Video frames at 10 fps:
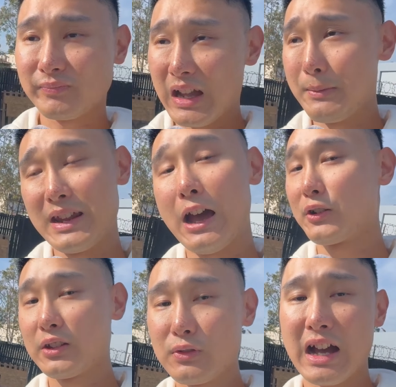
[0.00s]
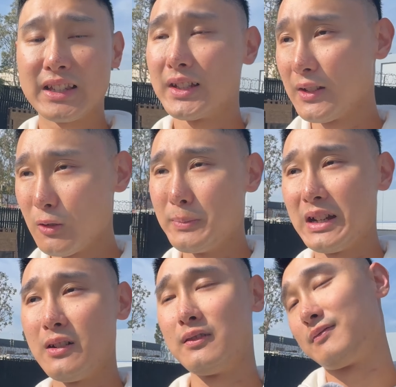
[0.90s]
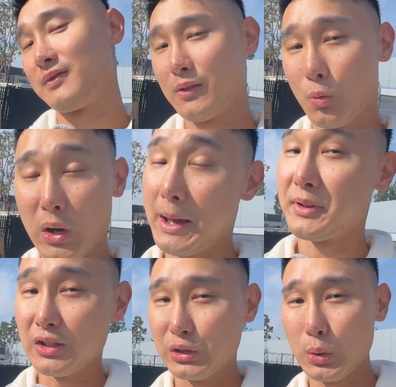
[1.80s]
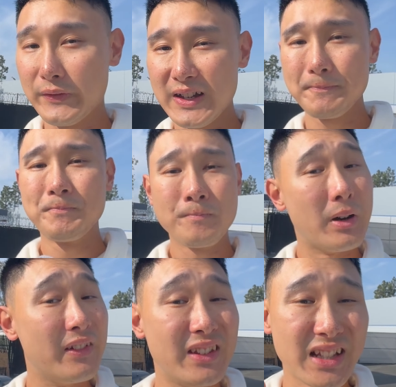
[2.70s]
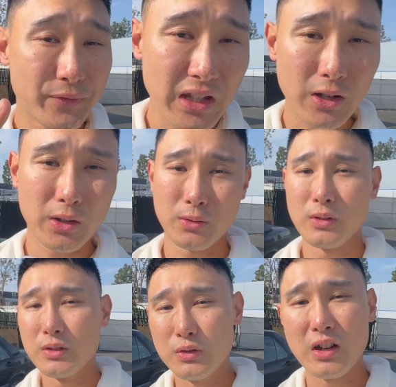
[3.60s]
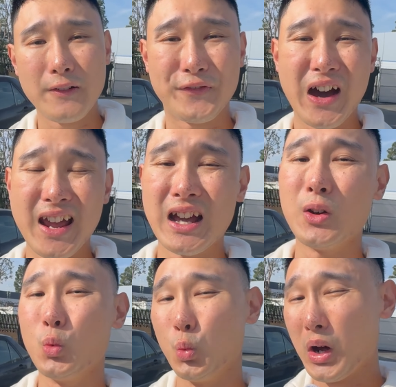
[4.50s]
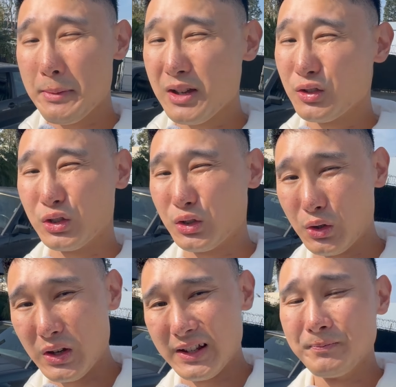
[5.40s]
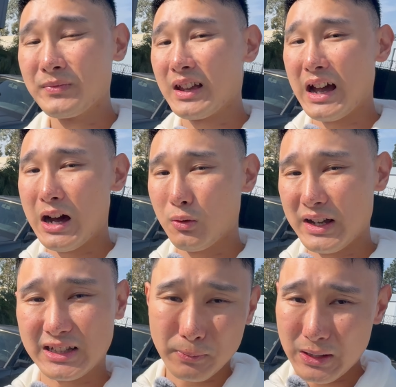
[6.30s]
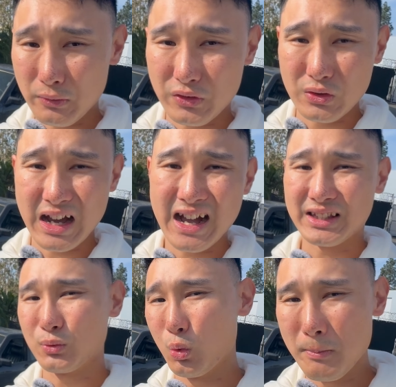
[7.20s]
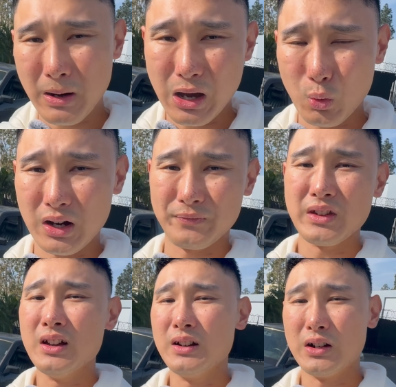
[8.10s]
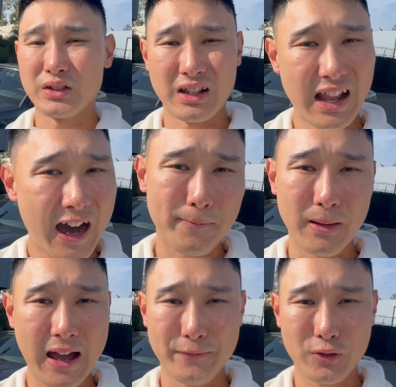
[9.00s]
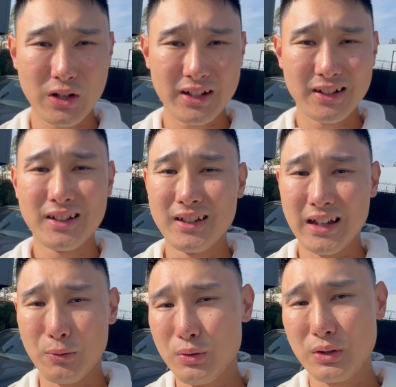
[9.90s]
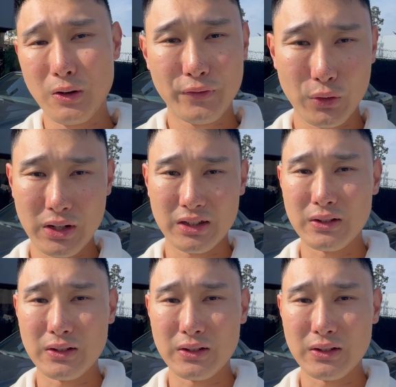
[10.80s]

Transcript: I've been helping you guys a little bit on what I'm gonna do with it. But in this video, you're gonna find out what I'm gonna do to it. I'll explain with you guys one by one. There's a lot of plan for it and we'll go through it